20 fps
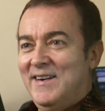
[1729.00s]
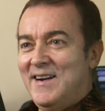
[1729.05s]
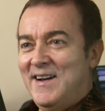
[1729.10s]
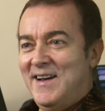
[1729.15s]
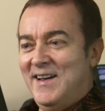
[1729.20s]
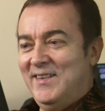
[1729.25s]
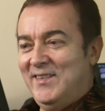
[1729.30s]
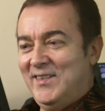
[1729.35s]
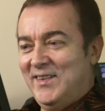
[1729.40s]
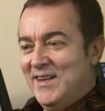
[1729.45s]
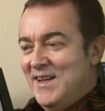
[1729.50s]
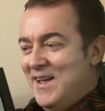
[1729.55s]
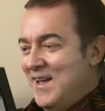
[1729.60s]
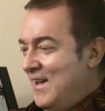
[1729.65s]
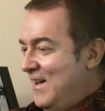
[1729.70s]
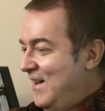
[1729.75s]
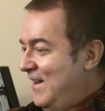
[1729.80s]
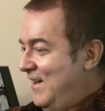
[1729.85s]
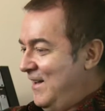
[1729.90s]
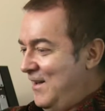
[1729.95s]
right?
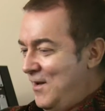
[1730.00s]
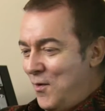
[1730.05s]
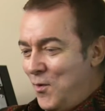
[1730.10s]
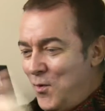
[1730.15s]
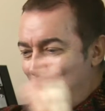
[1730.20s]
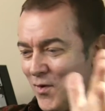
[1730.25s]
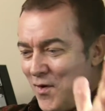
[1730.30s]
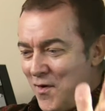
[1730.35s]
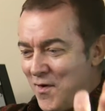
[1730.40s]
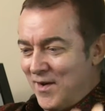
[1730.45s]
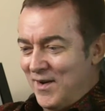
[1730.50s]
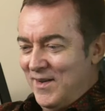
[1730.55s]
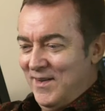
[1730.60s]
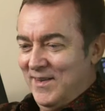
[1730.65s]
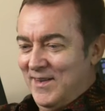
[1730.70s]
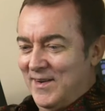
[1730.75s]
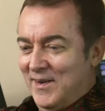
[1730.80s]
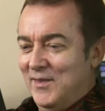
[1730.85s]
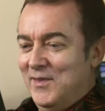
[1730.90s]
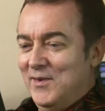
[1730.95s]
all gone.
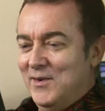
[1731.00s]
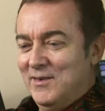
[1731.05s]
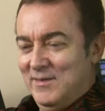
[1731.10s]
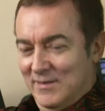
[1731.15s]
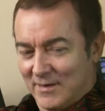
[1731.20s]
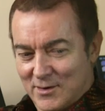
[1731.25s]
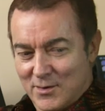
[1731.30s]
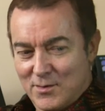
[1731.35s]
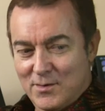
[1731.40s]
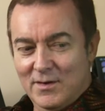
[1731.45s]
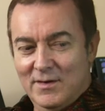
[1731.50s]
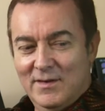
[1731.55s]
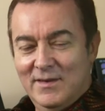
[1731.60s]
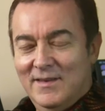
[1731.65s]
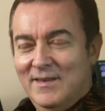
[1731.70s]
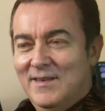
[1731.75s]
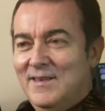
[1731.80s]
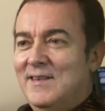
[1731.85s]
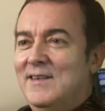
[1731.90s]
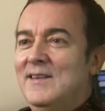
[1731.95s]
And I thought, cool.
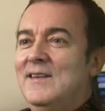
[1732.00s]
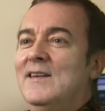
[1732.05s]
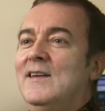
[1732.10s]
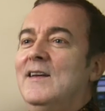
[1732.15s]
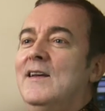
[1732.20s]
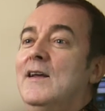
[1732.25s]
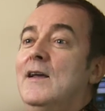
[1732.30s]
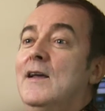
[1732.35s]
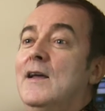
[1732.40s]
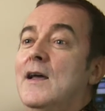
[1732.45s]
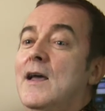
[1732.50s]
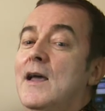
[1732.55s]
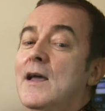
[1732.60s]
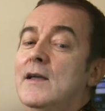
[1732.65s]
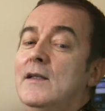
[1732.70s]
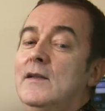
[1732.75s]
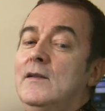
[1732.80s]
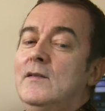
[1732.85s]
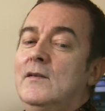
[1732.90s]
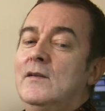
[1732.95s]

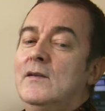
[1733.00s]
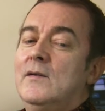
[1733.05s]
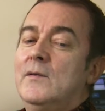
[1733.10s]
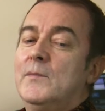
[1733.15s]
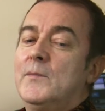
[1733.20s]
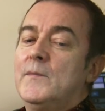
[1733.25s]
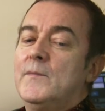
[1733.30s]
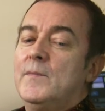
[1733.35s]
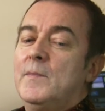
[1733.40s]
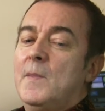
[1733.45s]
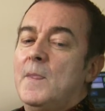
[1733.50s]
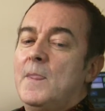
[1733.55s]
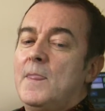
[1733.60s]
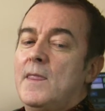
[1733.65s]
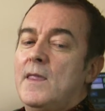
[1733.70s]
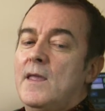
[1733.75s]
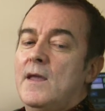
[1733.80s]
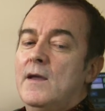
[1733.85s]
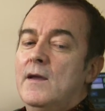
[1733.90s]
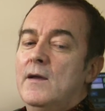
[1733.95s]
And
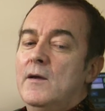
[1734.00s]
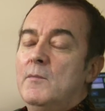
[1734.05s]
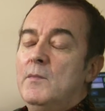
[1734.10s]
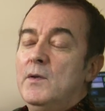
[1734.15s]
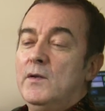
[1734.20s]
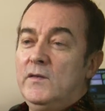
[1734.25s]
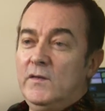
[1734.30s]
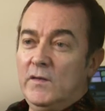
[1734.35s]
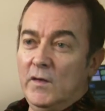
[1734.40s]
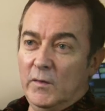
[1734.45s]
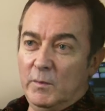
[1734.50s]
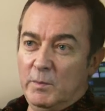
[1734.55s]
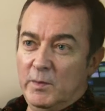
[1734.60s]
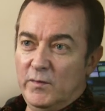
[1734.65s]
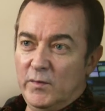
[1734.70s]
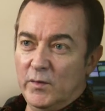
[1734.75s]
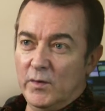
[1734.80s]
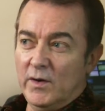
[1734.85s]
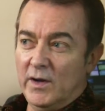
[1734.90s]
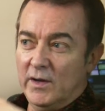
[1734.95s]
um, just
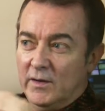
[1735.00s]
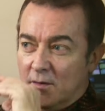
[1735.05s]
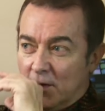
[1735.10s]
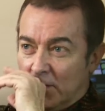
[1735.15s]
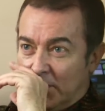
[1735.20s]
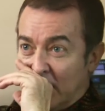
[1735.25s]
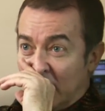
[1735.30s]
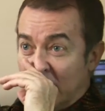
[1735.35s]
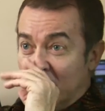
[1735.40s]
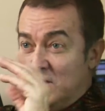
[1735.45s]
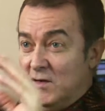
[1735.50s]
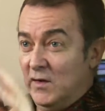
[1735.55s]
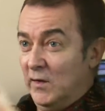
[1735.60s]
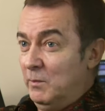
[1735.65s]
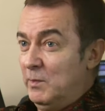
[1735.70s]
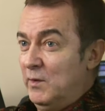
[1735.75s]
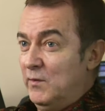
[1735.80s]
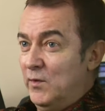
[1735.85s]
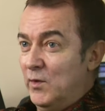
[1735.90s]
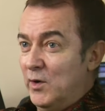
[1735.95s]
before I'd got that, and
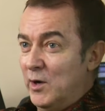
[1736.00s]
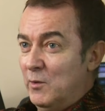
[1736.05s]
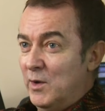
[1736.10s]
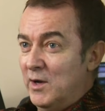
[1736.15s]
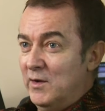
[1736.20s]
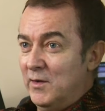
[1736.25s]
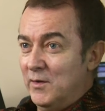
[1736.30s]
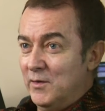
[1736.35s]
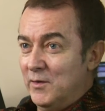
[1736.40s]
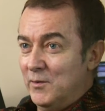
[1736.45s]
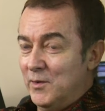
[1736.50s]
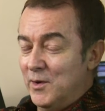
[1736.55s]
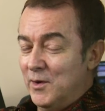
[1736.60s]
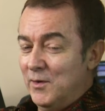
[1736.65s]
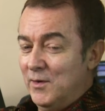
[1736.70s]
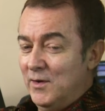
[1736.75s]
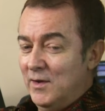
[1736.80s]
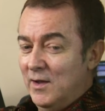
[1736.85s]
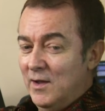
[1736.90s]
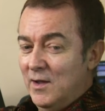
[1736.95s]
just before I went on the
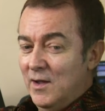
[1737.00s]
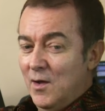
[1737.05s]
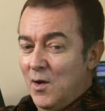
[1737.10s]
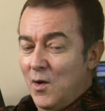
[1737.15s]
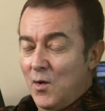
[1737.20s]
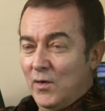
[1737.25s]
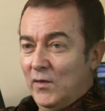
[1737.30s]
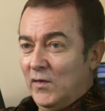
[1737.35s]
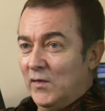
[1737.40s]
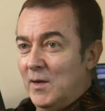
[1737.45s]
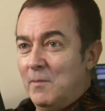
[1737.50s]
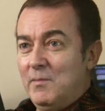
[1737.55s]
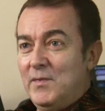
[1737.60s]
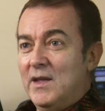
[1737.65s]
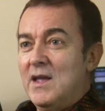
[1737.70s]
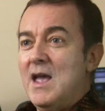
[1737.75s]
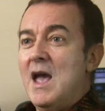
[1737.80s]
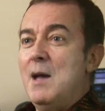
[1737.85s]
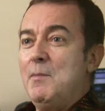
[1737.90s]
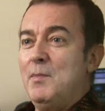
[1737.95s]
road,
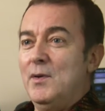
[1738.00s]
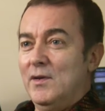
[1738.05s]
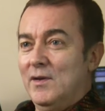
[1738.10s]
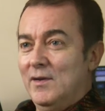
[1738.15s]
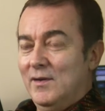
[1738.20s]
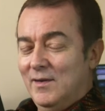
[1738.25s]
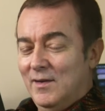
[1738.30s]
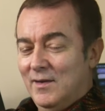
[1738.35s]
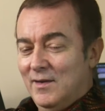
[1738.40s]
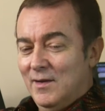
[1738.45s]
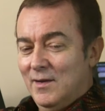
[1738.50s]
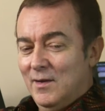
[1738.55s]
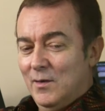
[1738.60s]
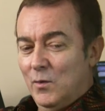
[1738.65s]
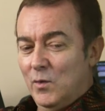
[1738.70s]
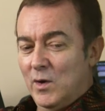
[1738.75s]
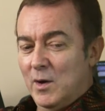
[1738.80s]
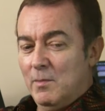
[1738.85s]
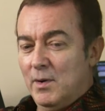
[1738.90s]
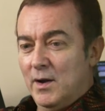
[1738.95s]
something happened
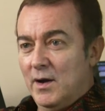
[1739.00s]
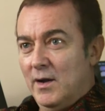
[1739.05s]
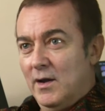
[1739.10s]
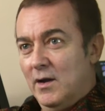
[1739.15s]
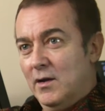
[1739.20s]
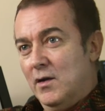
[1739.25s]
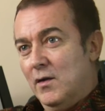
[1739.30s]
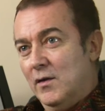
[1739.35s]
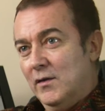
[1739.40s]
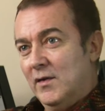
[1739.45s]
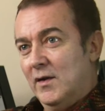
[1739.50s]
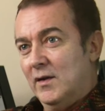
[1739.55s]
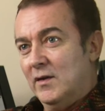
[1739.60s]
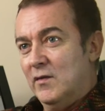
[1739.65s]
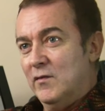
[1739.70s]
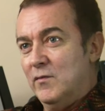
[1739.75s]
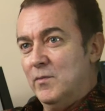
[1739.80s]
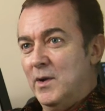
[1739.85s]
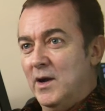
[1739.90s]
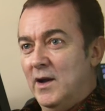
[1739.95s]
whereby a
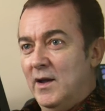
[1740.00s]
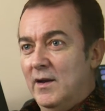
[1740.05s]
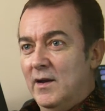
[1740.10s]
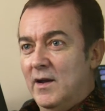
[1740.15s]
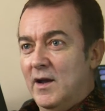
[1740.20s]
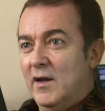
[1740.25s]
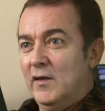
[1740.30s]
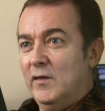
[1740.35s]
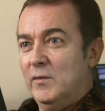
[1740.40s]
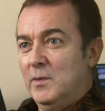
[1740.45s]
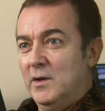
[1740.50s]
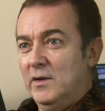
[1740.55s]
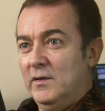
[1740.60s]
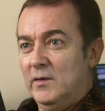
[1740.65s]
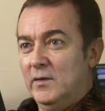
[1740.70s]
contact of mine asked me